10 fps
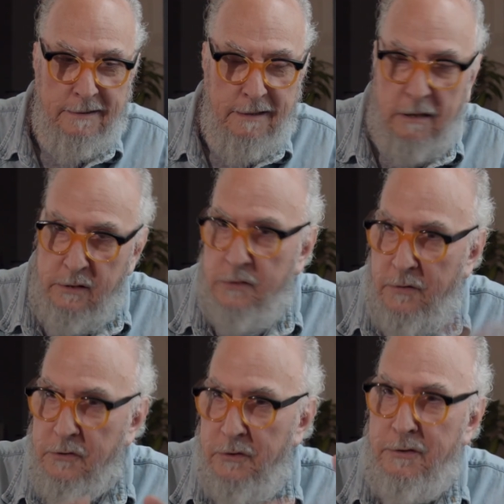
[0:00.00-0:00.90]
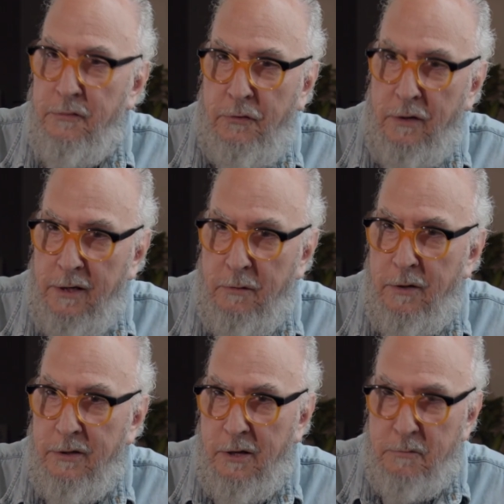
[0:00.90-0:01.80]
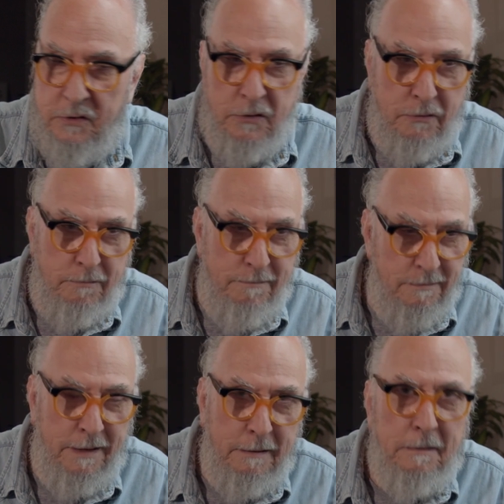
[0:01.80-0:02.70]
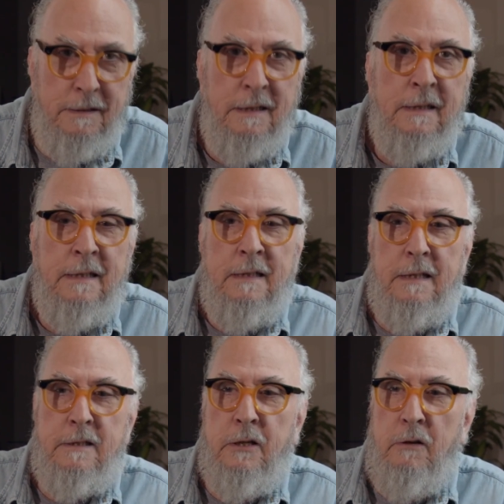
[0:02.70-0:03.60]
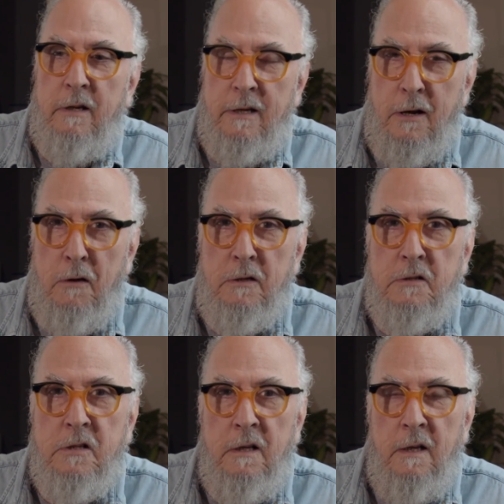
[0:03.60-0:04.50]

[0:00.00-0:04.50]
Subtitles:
Artists function differently when it comes to articulating knowledge.